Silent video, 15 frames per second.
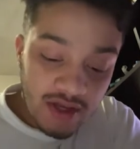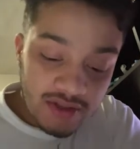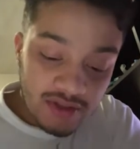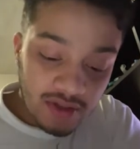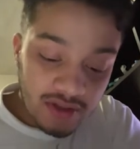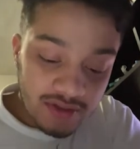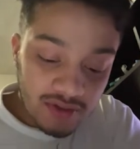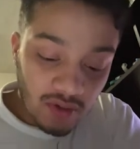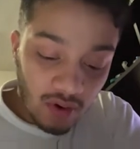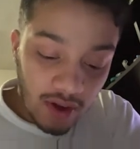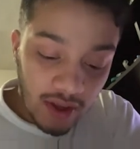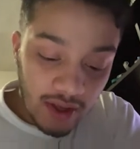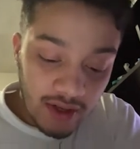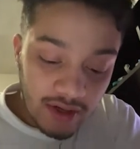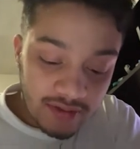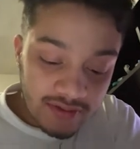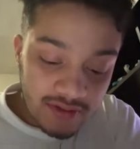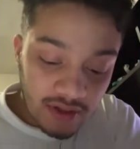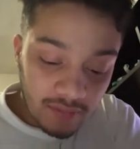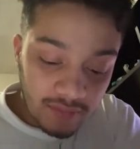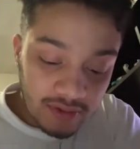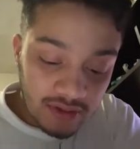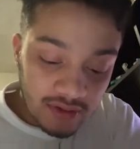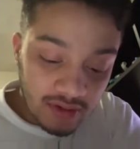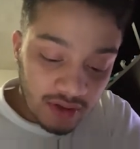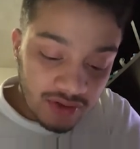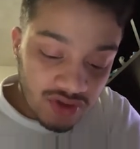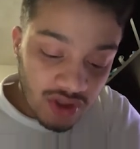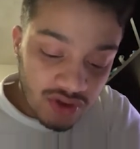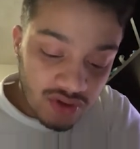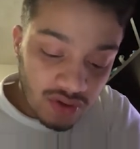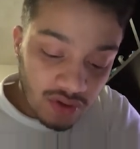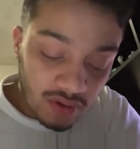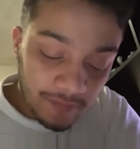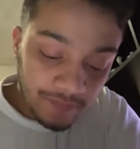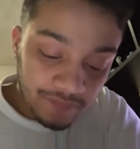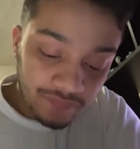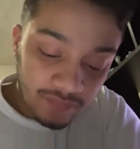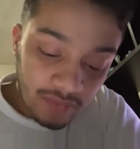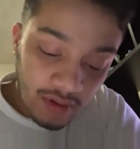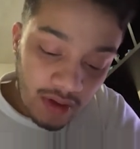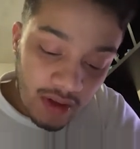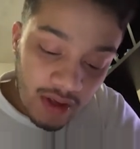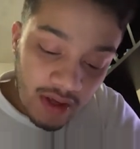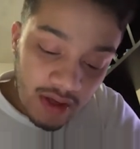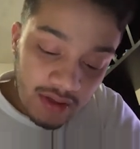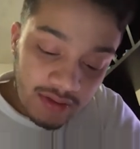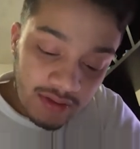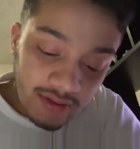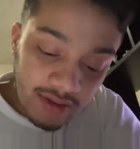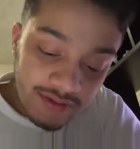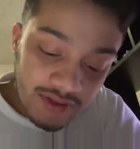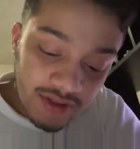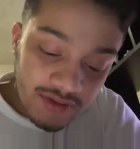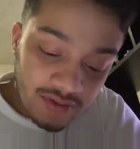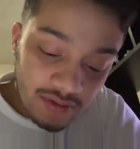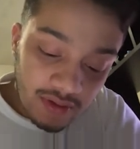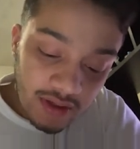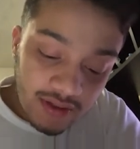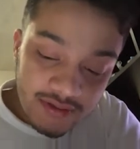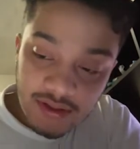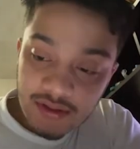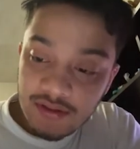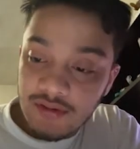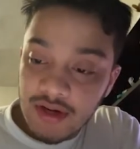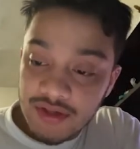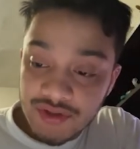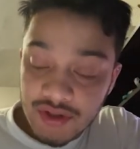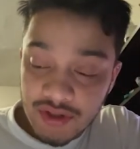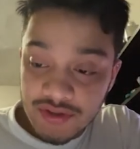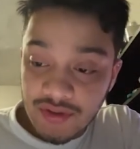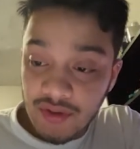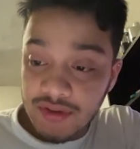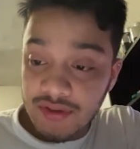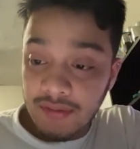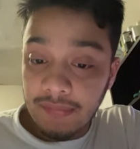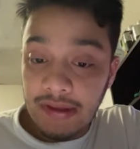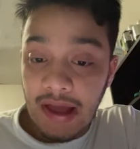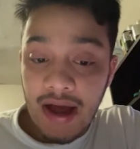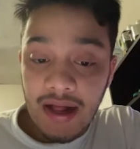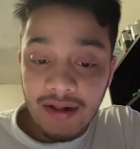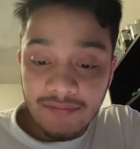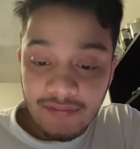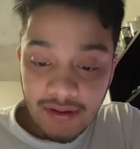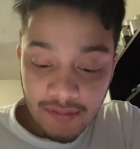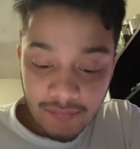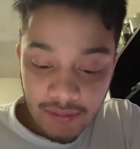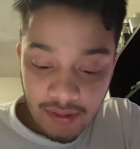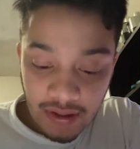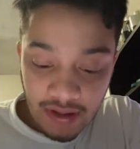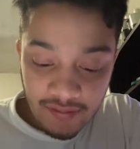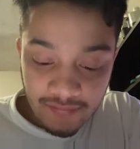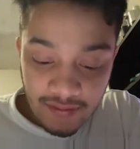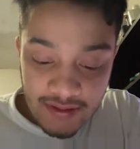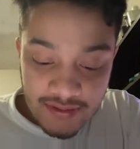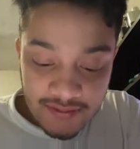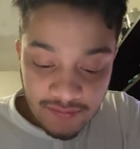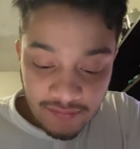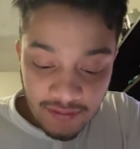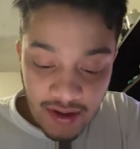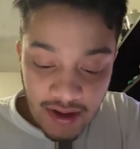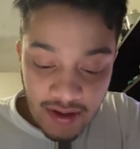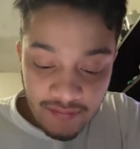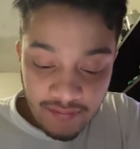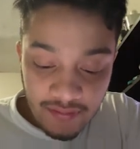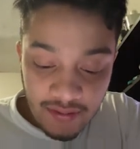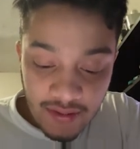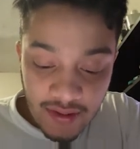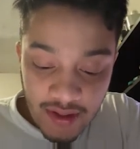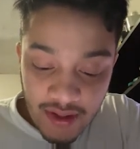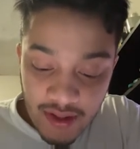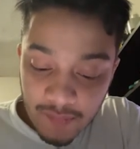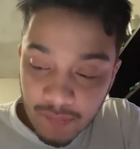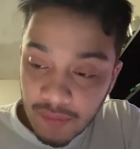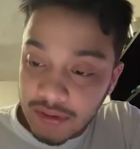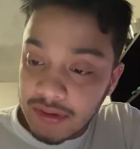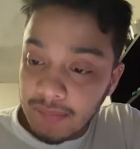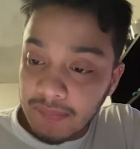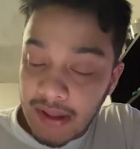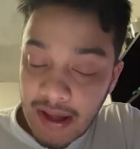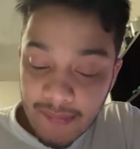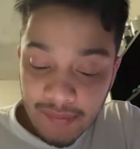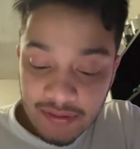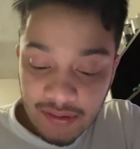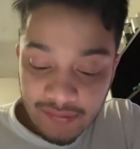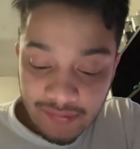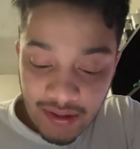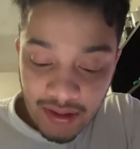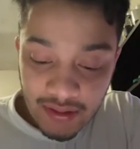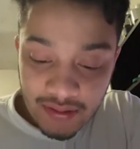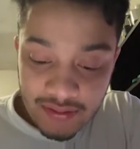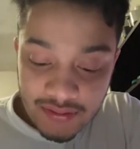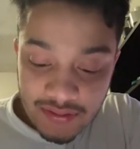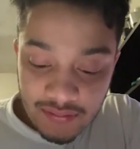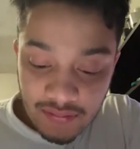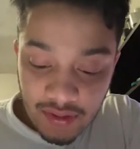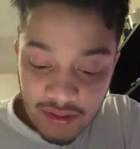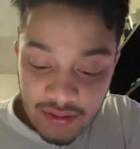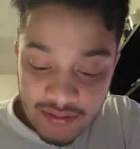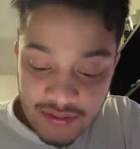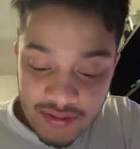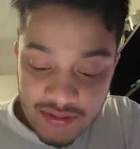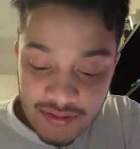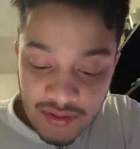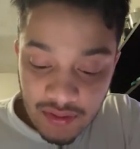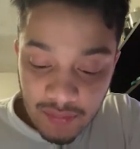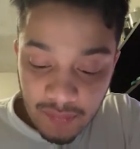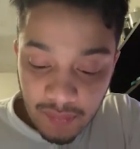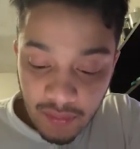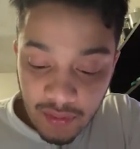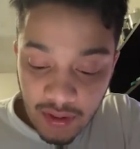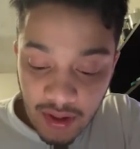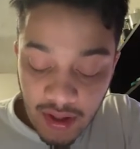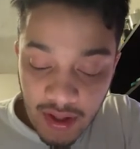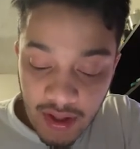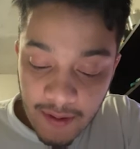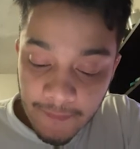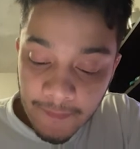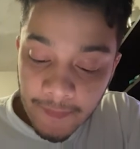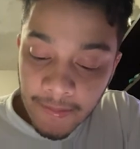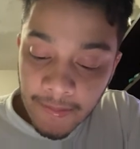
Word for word: so let's go ahead and start with the tangential the tangential acceleration is going to be alpha, well alpha is 5, multiplied by the radius, radius is 0 0.8,